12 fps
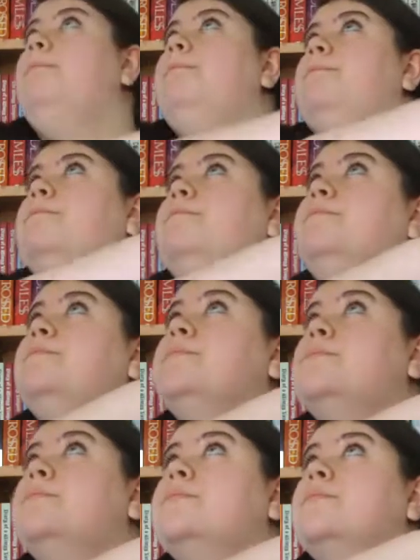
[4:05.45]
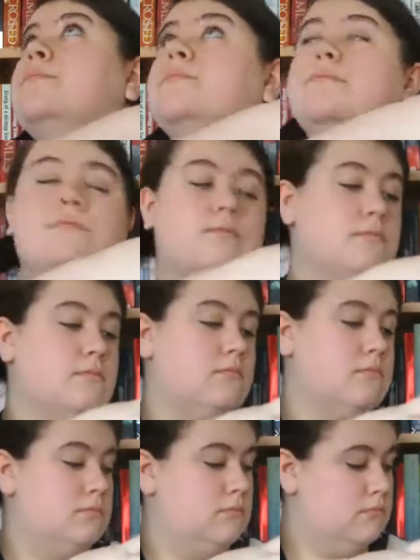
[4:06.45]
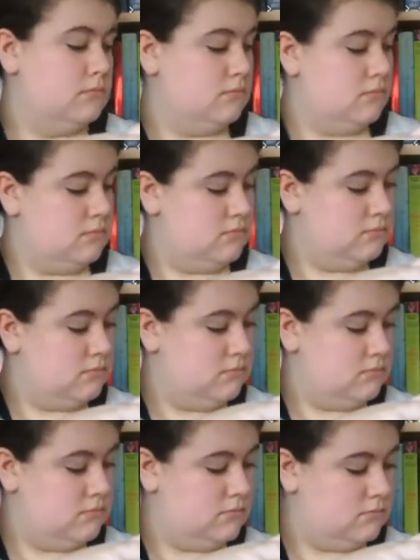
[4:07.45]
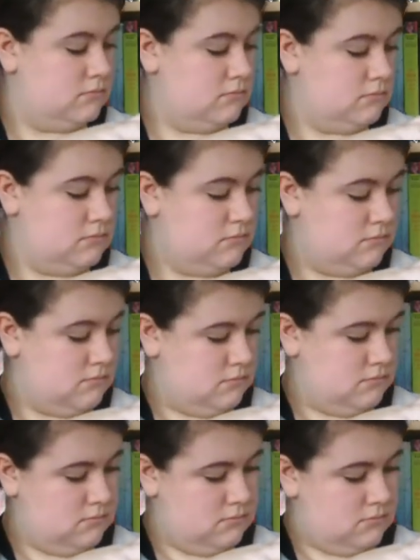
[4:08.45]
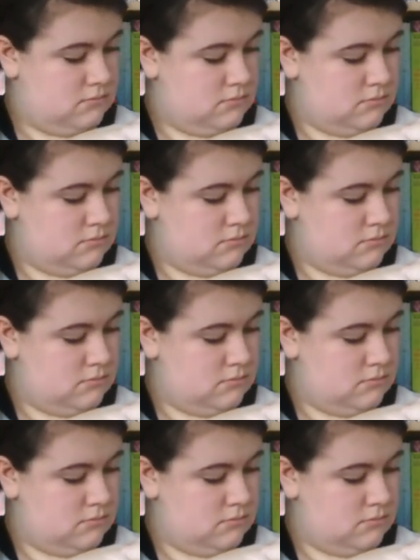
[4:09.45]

Nobody speaks.